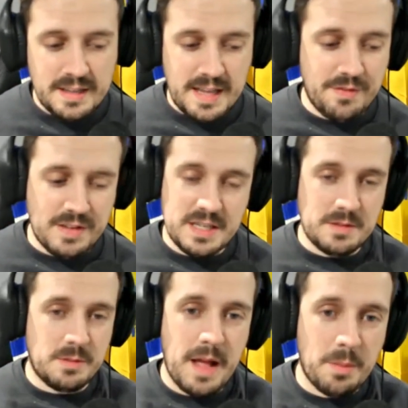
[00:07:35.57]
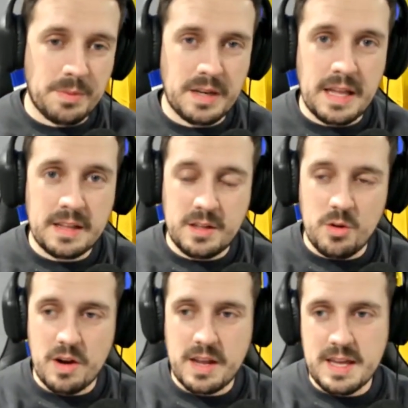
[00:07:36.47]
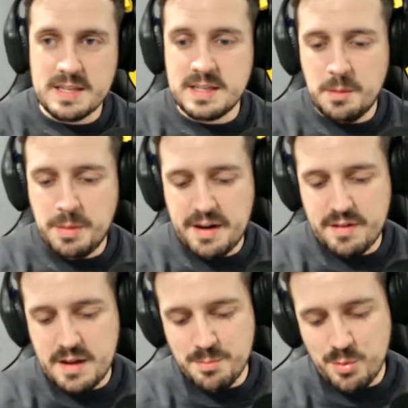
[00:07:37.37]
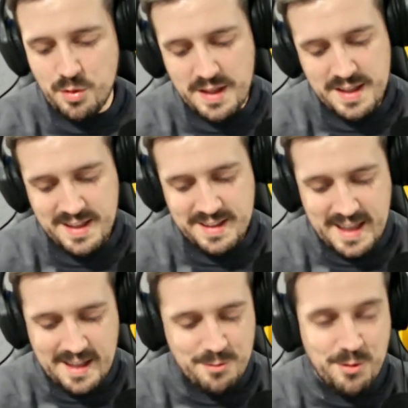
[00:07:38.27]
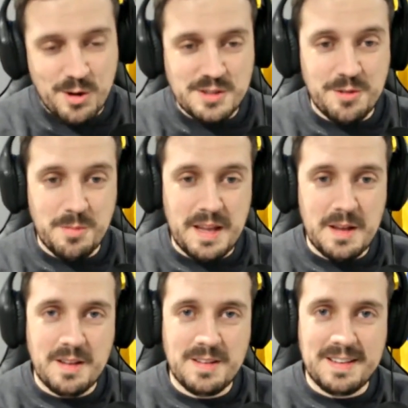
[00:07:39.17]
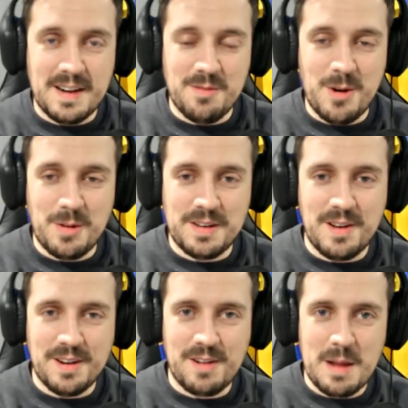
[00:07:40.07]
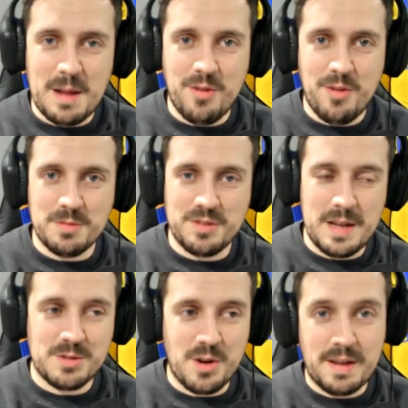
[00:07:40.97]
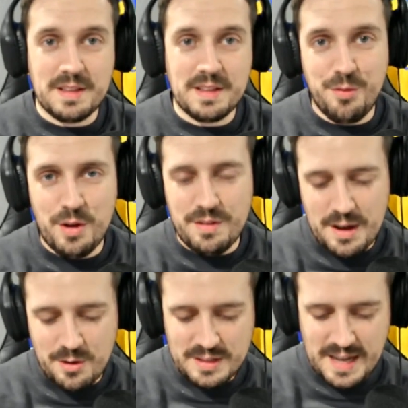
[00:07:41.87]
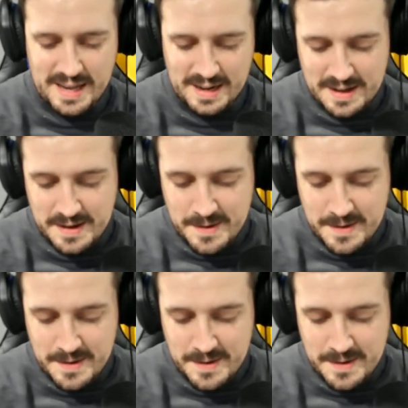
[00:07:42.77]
Definitely seems to be helping the younger kids in the background. But yeah, unfortunately for me, Gilavogi, not a great performance for him. So I went at 5 out of 10.